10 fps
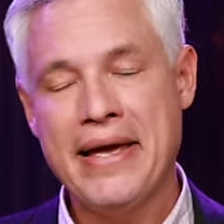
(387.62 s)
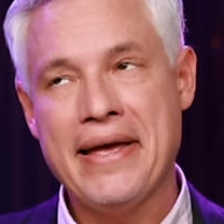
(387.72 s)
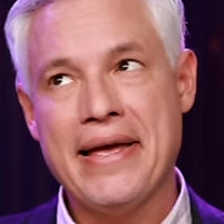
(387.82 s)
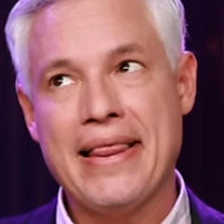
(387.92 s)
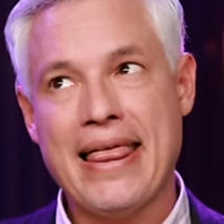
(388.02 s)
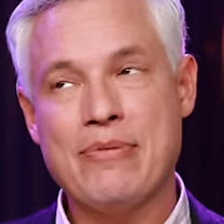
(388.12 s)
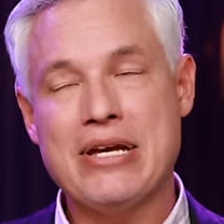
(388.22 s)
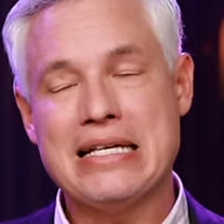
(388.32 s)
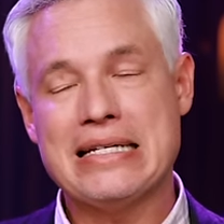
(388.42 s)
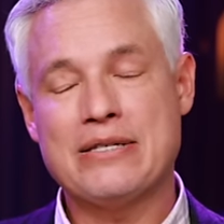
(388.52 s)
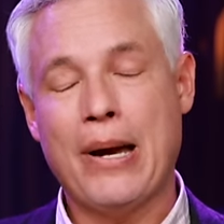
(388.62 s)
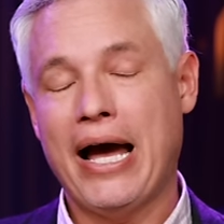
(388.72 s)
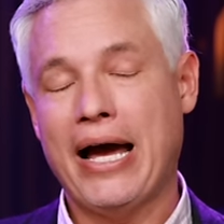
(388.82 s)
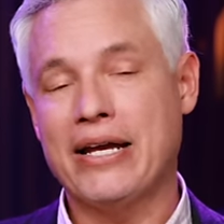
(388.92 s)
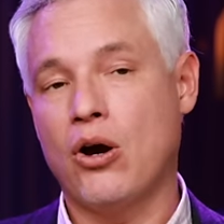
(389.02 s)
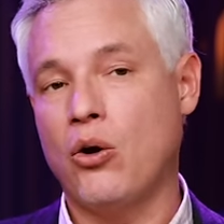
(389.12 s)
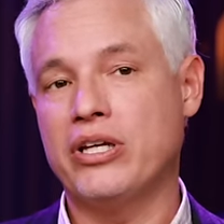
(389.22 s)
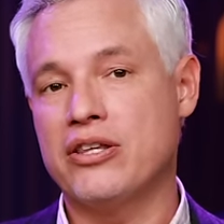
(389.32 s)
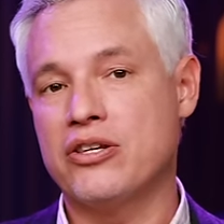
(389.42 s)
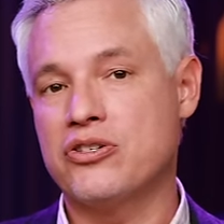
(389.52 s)
That means it's behind
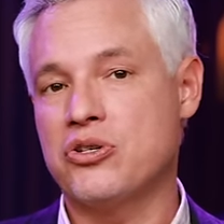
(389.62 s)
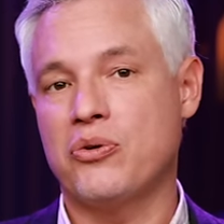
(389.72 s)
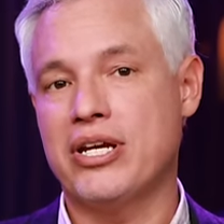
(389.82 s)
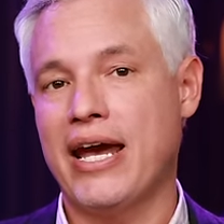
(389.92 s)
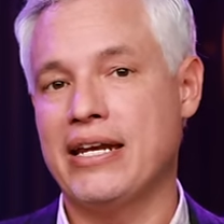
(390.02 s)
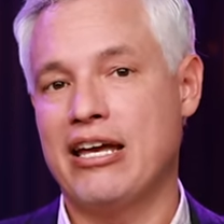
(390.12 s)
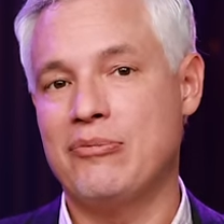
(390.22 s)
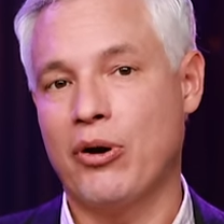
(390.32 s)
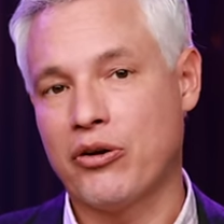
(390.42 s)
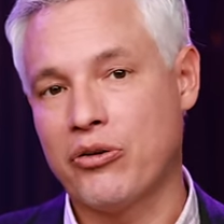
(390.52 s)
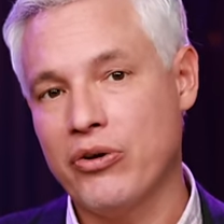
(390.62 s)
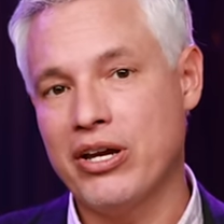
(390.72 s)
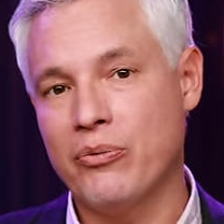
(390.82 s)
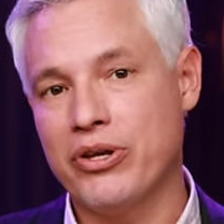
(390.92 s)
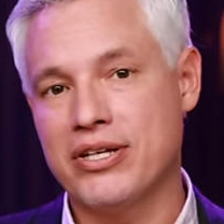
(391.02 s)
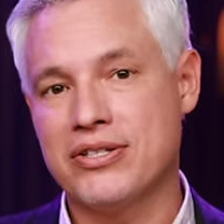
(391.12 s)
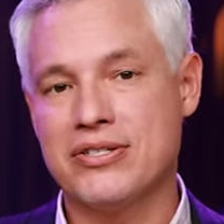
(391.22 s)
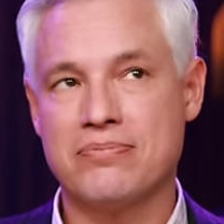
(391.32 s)
only the Sony A9 Mark III with its